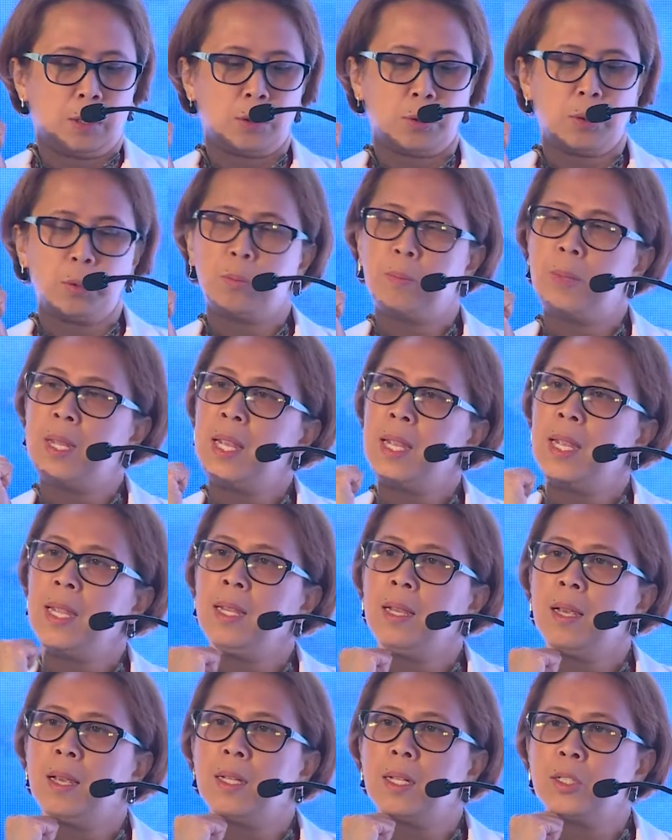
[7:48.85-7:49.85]
to
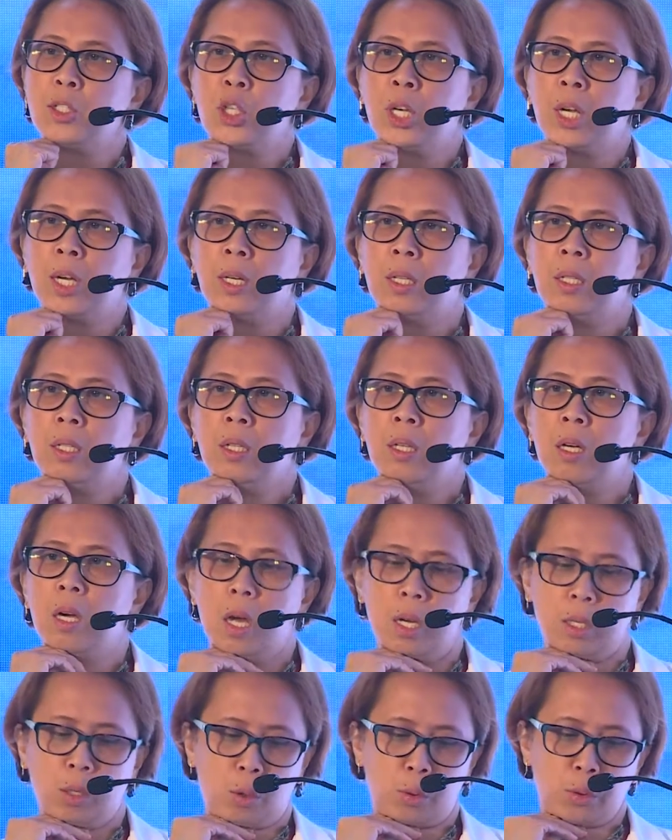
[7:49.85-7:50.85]
being a chair,
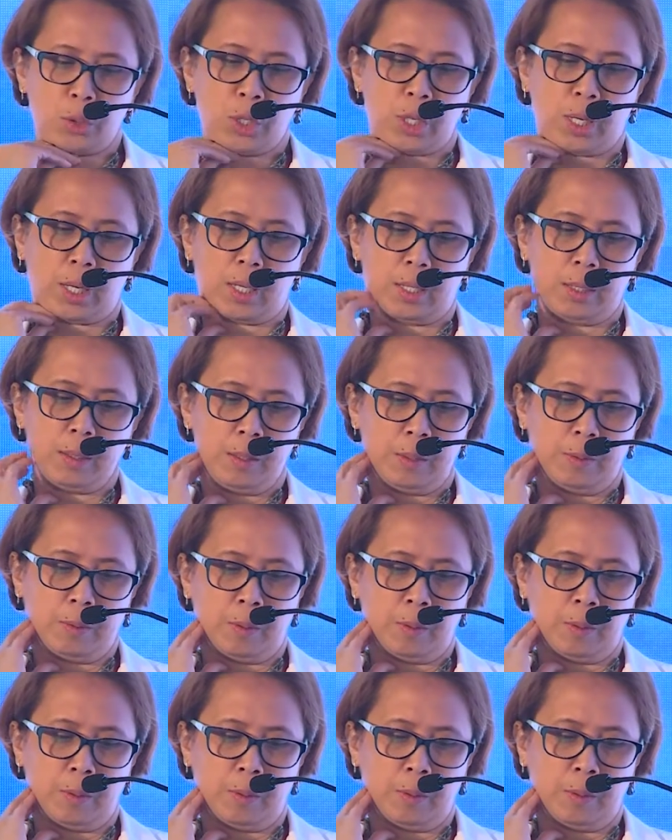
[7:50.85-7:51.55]
a co-chair,